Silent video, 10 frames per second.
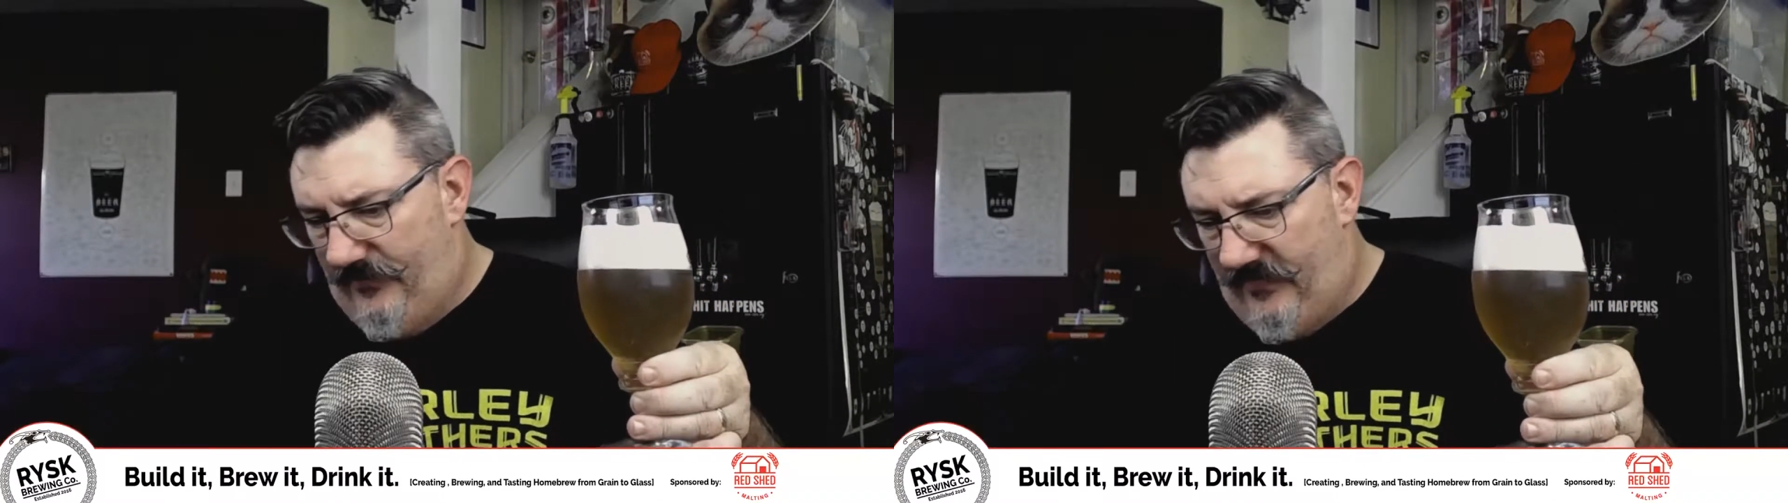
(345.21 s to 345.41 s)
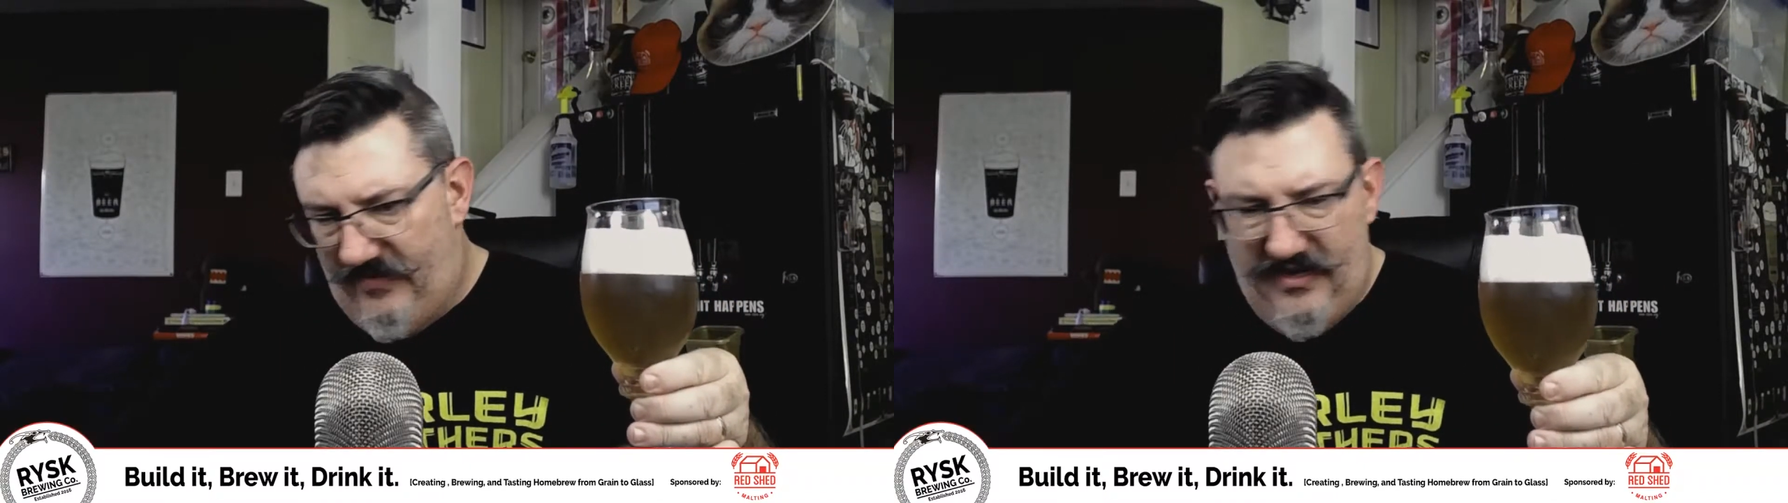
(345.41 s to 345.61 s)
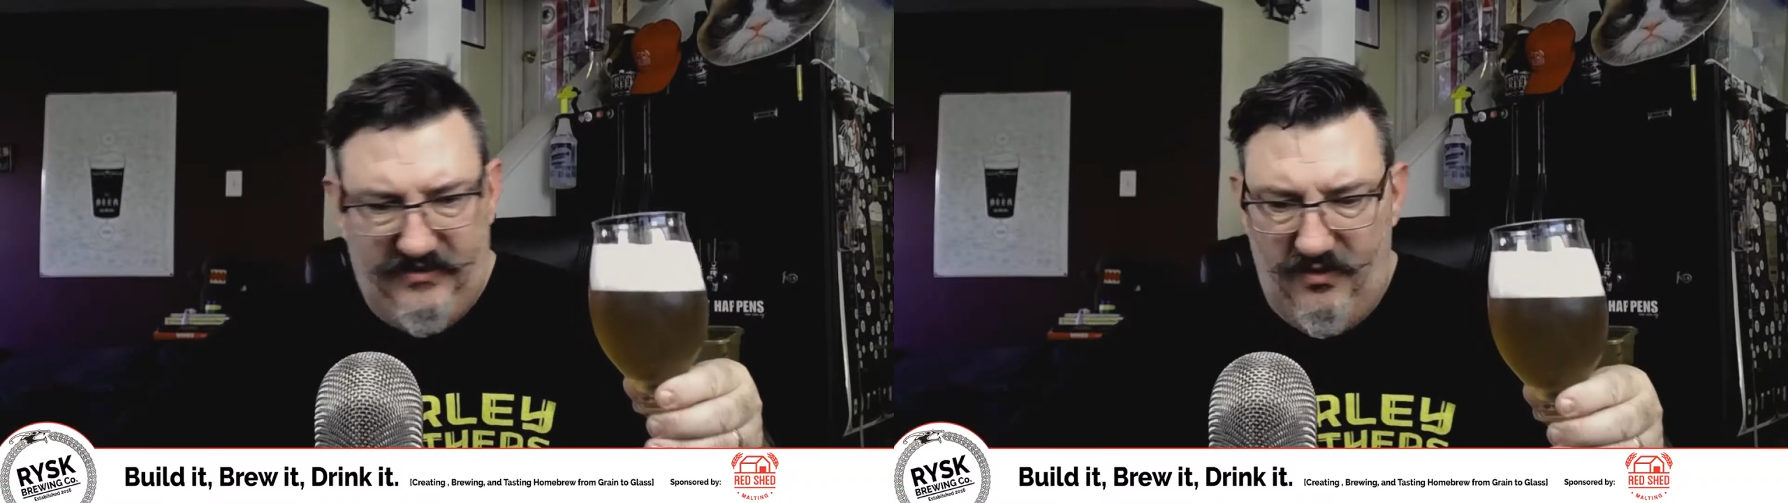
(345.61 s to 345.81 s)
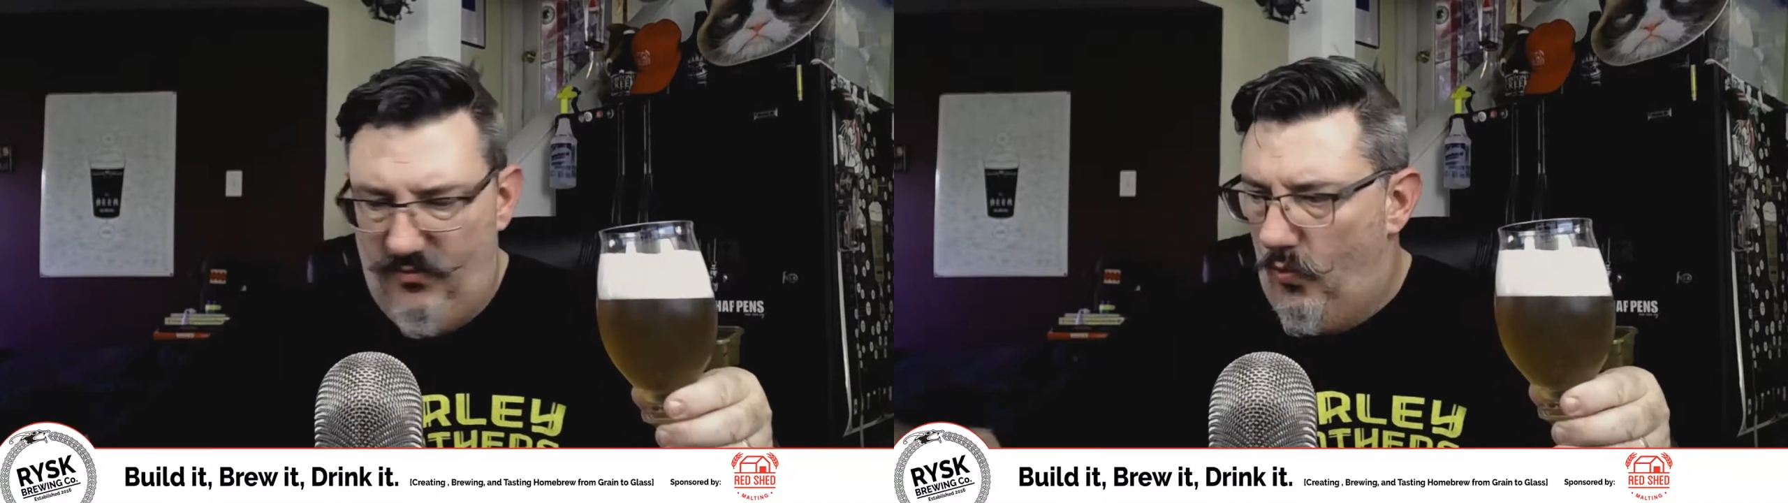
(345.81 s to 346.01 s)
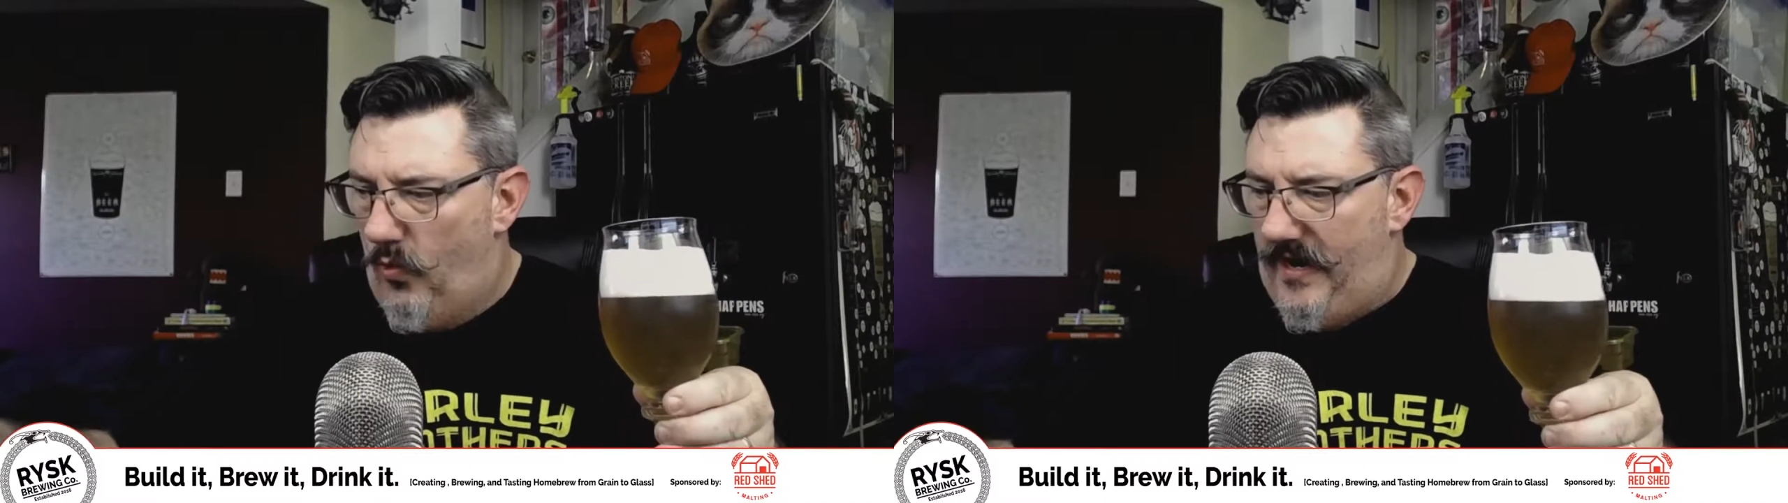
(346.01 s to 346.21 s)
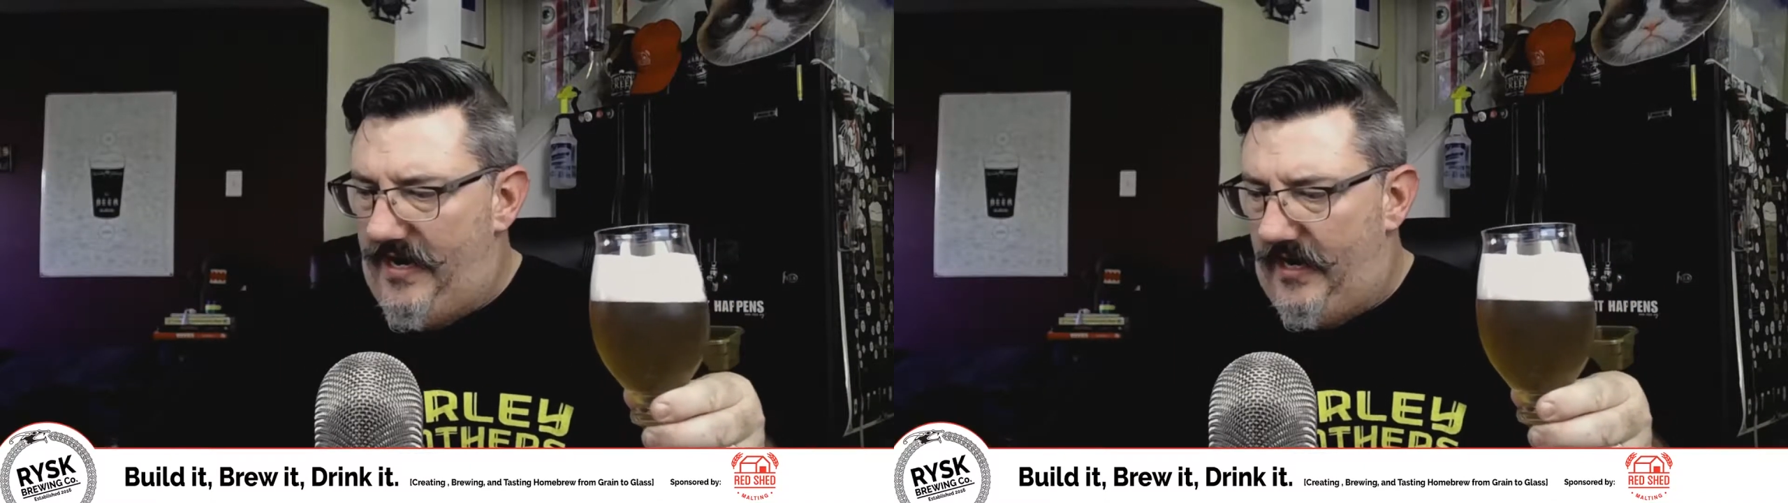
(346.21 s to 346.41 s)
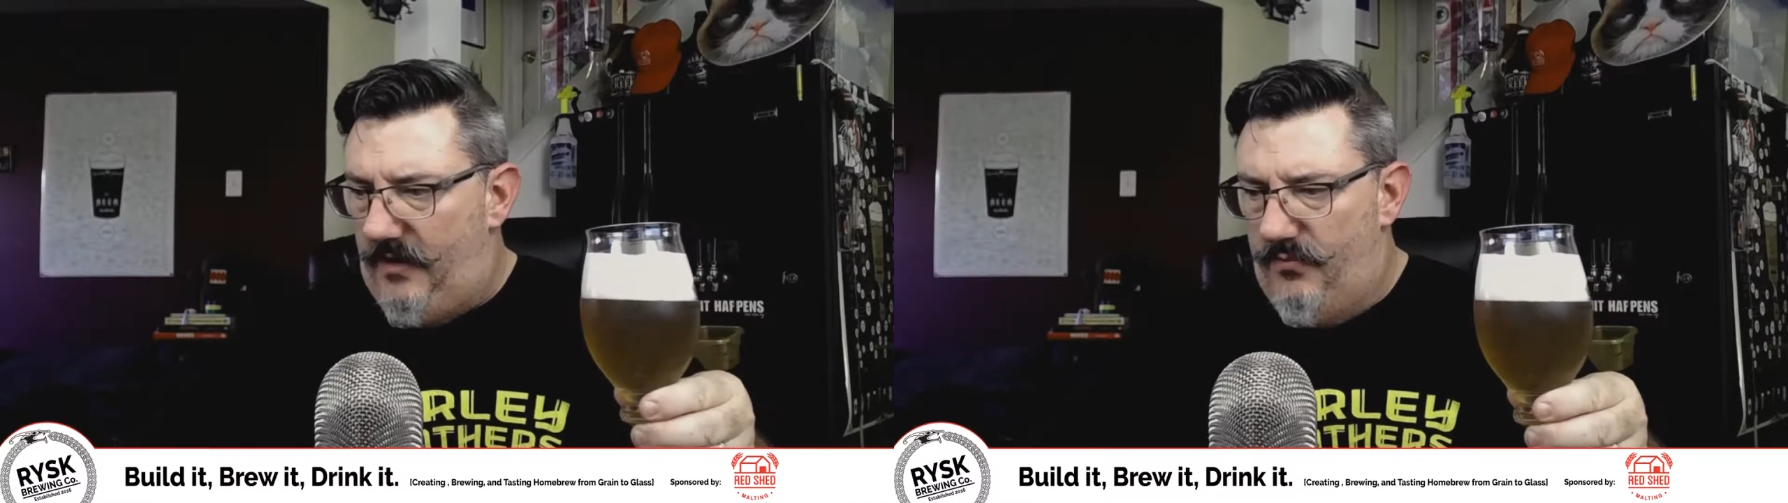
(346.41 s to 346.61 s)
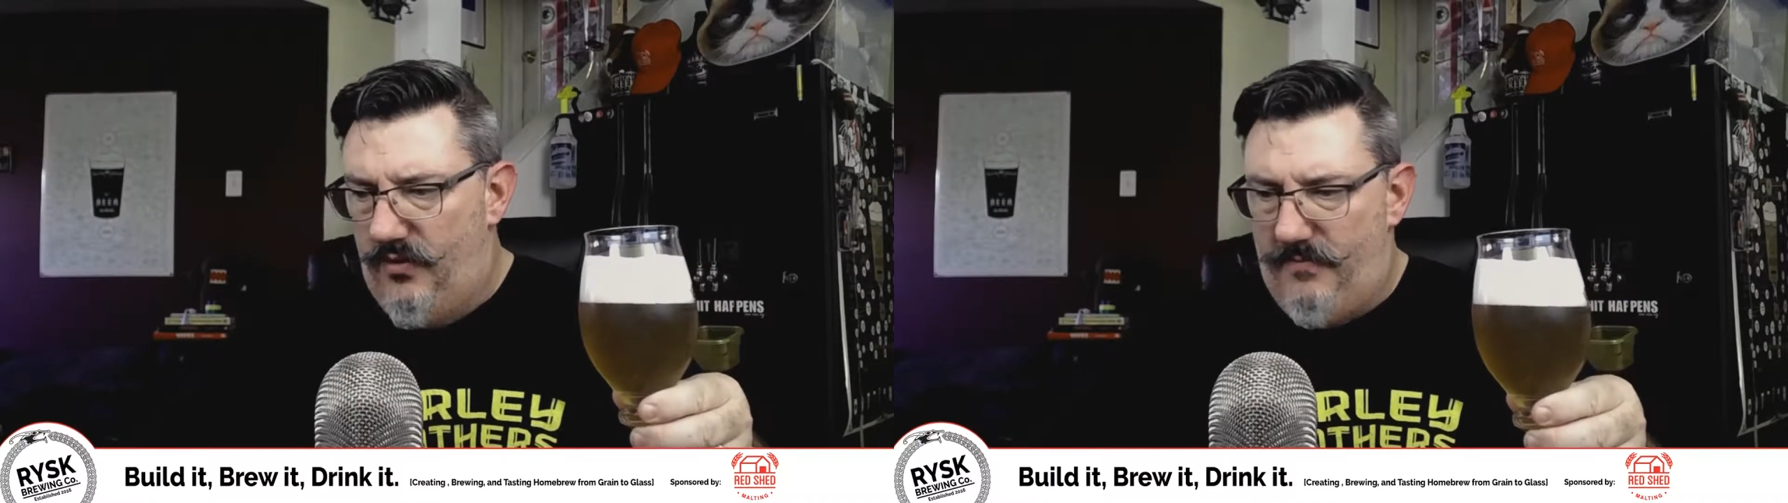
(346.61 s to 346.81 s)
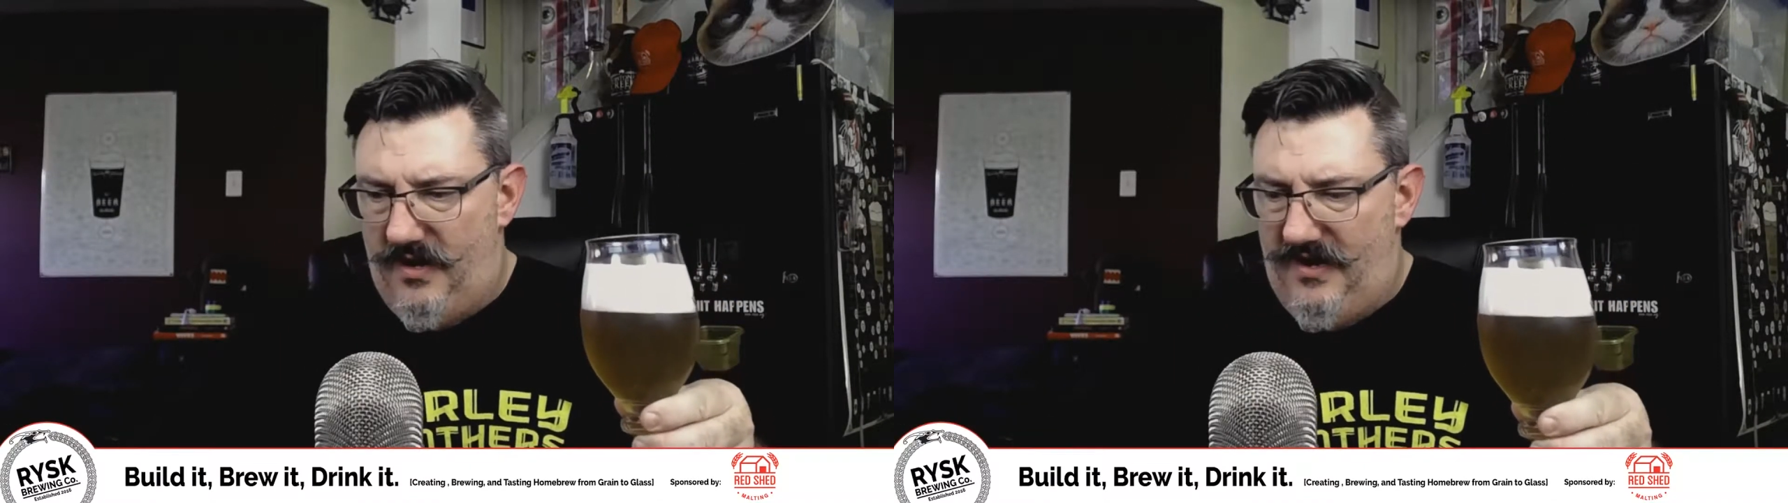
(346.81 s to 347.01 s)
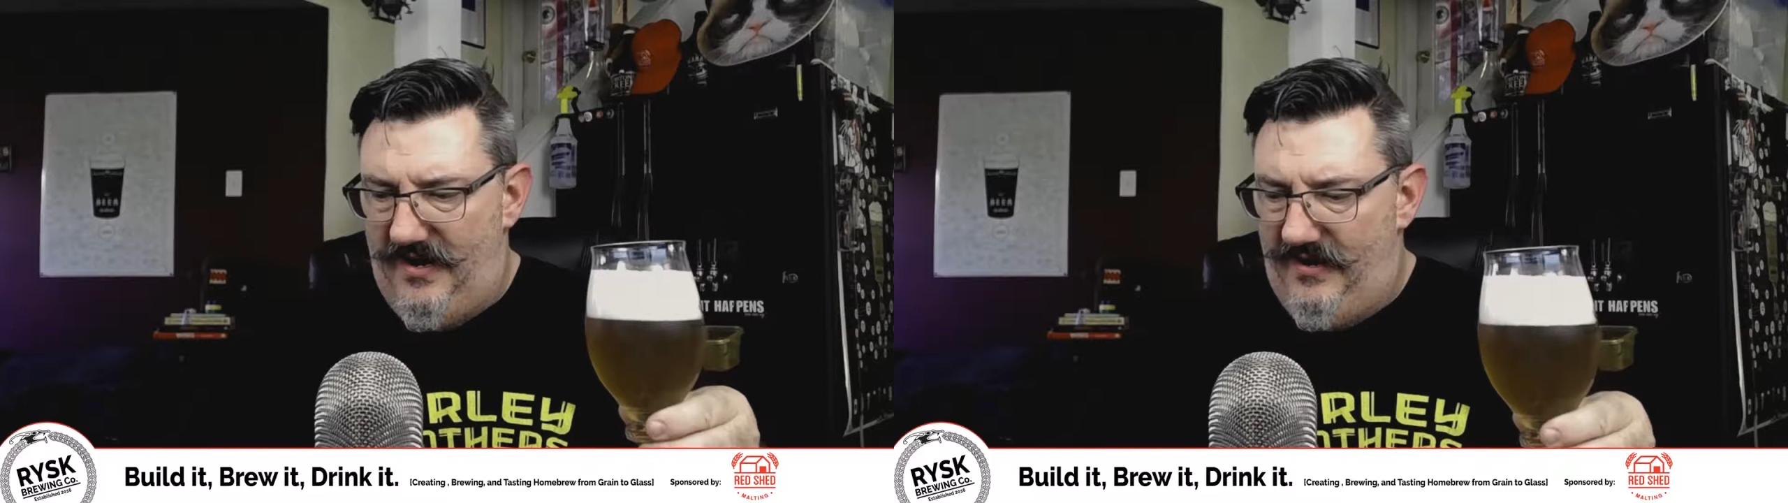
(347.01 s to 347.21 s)
If I got something white I can put
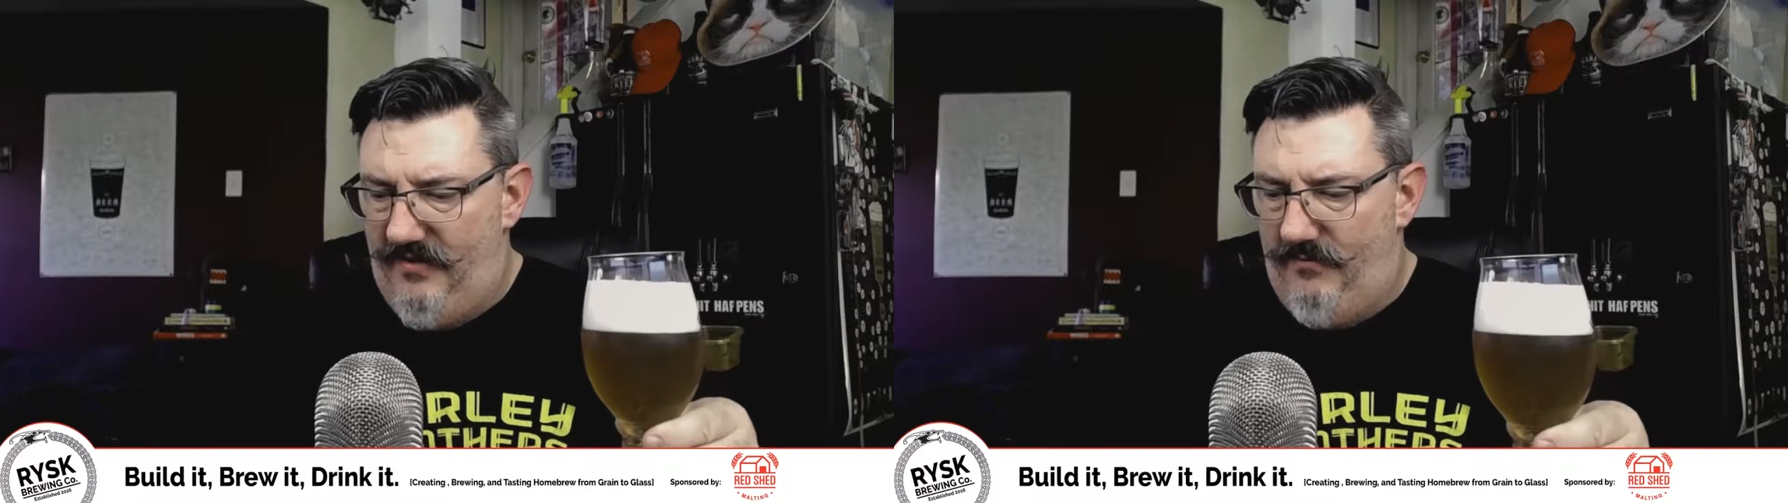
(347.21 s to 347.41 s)
behind it,